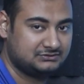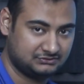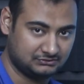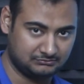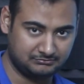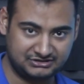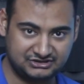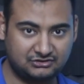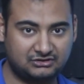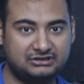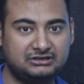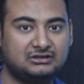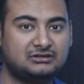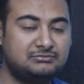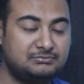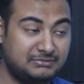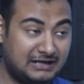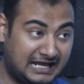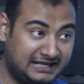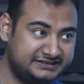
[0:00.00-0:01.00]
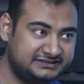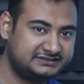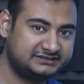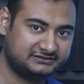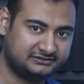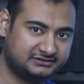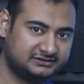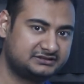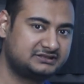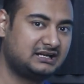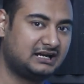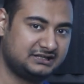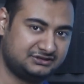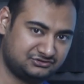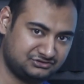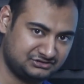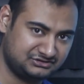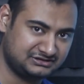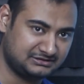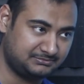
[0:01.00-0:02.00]
So majority of planet Earth's
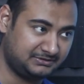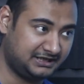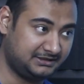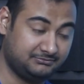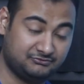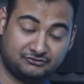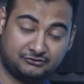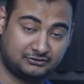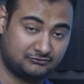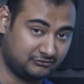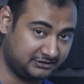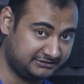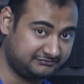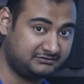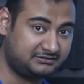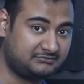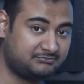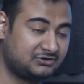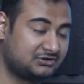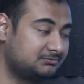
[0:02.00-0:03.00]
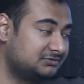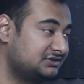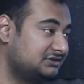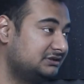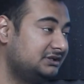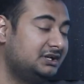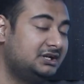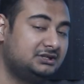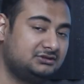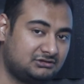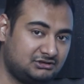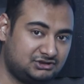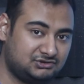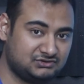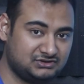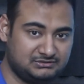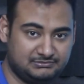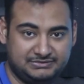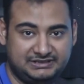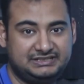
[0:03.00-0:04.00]
hydrogen supply for whatever purpose you are
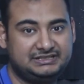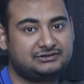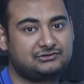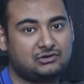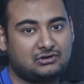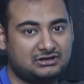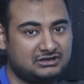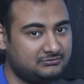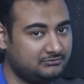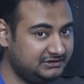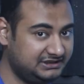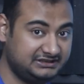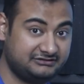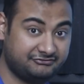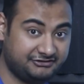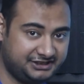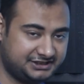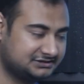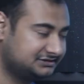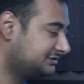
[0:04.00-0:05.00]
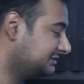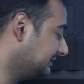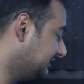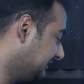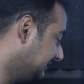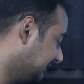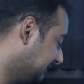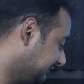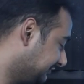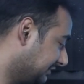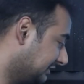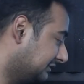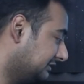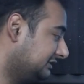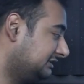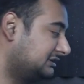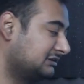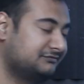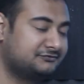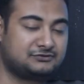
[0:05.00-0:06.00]
using, be it rocket, be it vehicles,
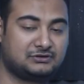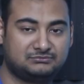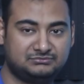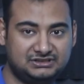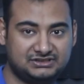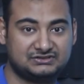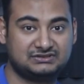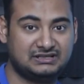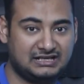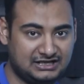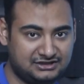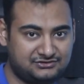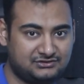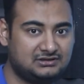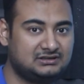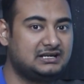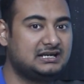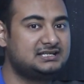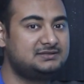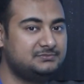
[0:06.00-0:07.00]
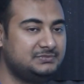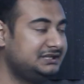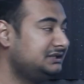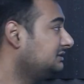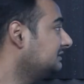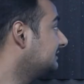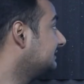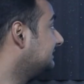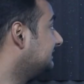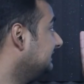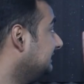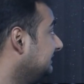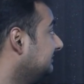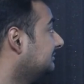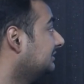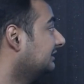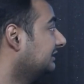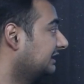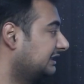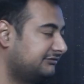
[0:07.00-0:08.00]
generally come from this natural gas being
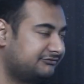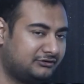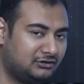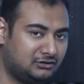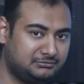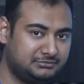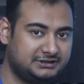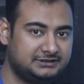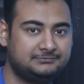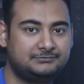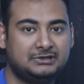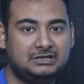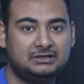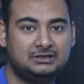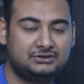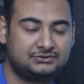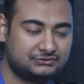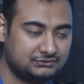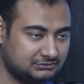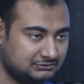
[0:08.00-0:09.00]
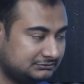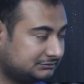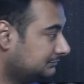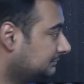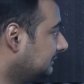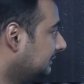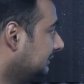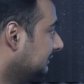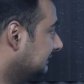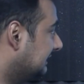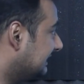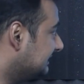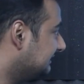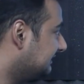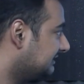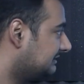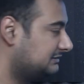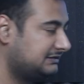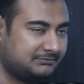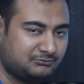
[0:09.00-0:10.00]
steam reformed. So that's
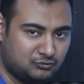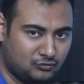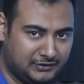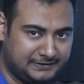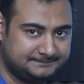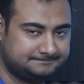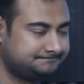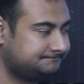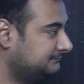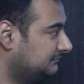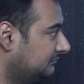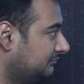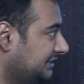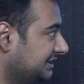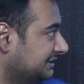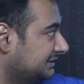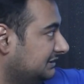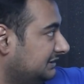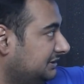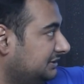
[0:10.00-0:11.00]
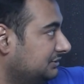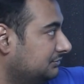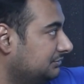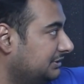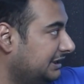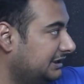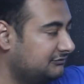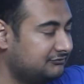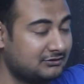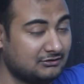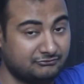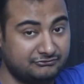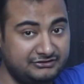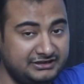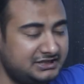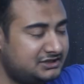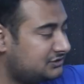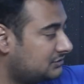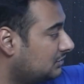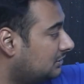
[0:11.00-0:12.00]
the step one basically you take from
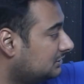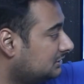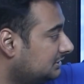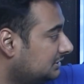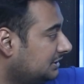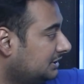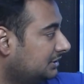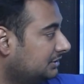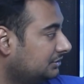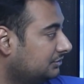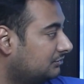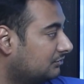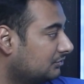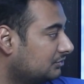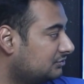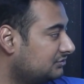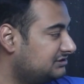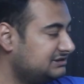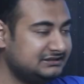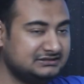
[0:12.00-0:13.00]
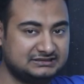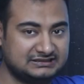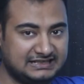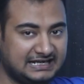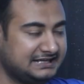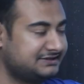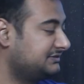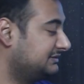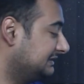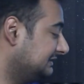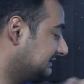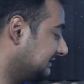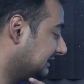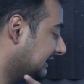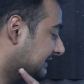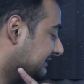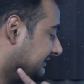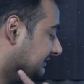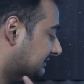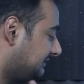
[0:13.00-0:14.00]
feedstock you go to synth gas synth
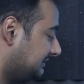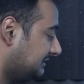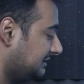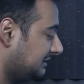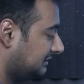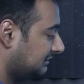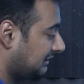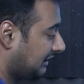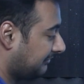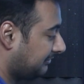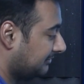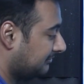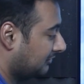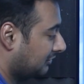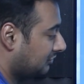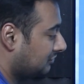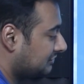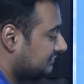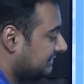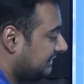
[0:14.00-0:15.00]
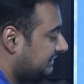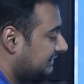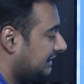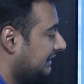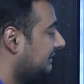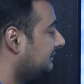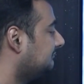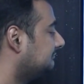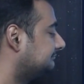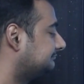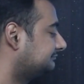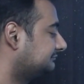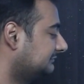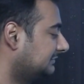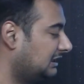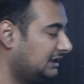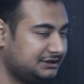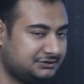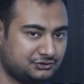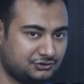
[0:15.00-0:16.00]
gas is carbon monoxide and
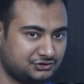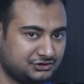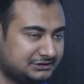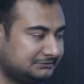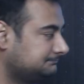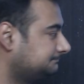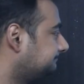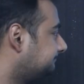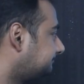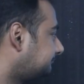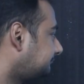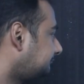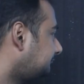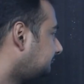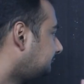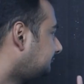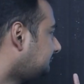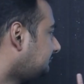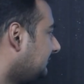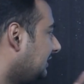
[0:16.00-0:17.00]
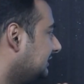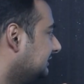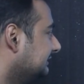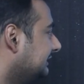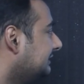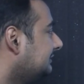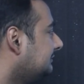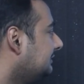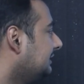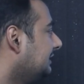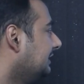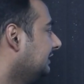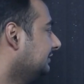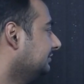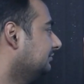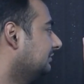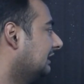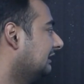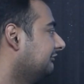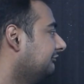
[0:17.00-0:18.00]
hydrogen then
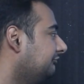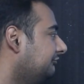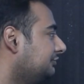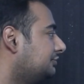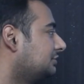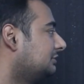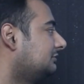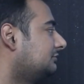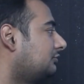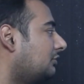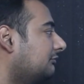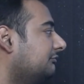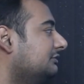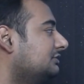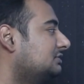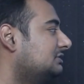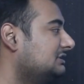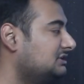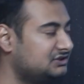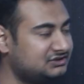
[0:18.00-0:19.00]
you have Fischer-Tropsch